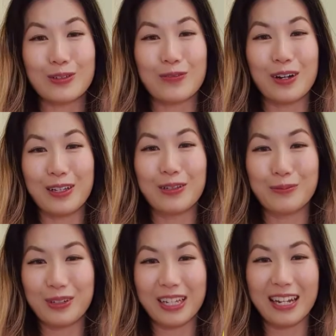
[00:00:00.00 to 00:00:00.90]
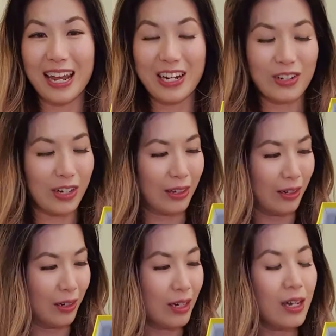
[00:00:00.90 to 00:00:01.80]
to find them within each
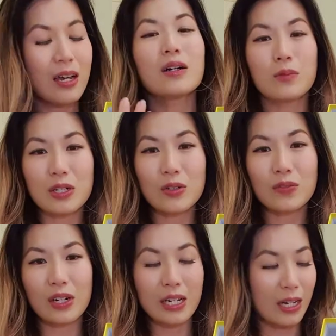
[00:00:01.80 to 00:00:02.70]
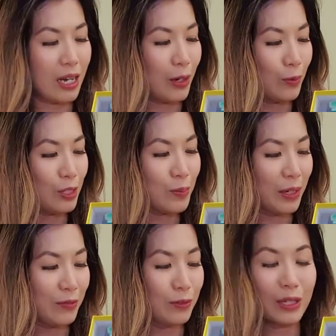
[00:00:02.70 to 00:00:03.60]
other. When she was very young, I was
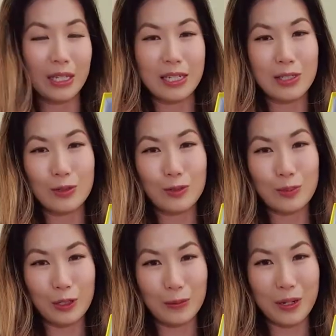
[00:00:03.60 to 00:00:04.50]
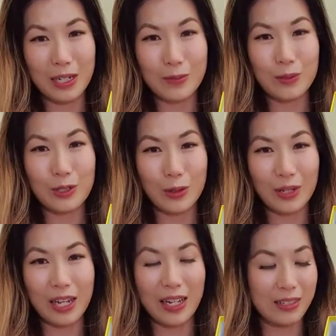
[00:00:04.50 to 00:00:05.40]
mindful that these two smaller parts were
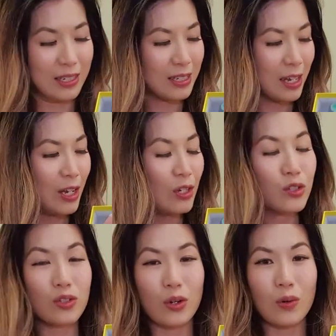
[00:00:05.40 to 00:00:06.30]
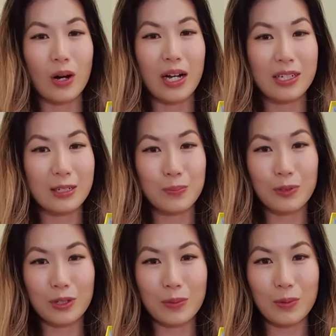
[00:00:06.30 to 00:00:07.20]
choking hazards, so I did
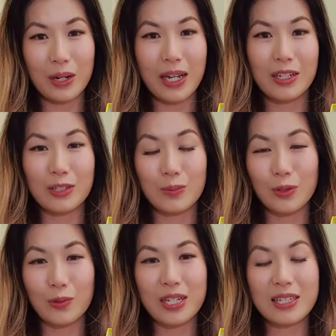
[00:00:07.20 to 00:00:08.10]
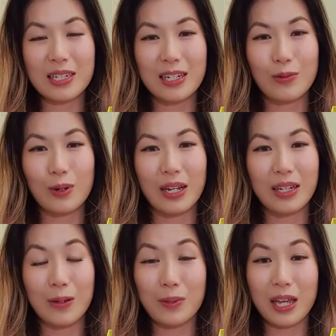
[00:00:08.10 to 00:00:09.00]
put them away until more recently when
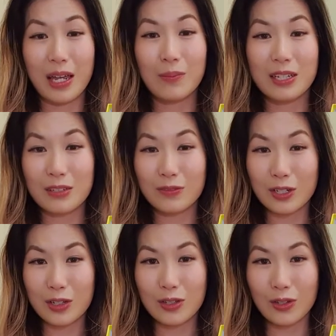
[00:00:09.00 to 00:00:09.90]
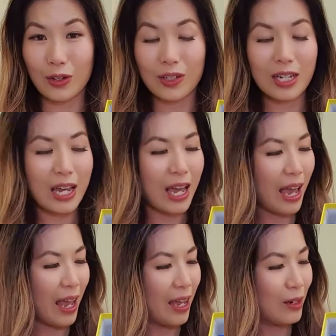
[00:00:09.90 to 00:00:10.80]
that became less of a concern.
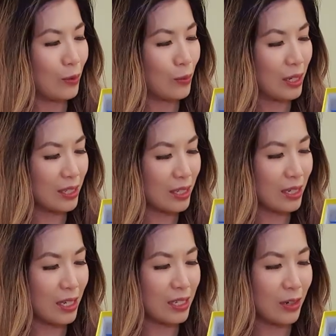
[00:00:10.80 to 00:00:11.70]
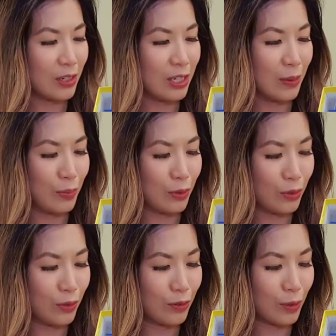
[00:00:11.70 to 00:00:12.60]
And once her dexterity
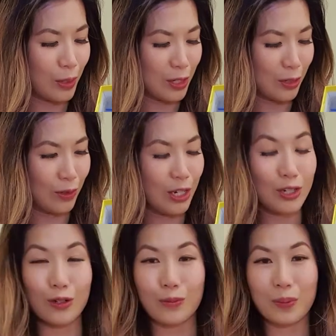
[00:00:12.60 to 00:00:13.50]
improved so much so that she could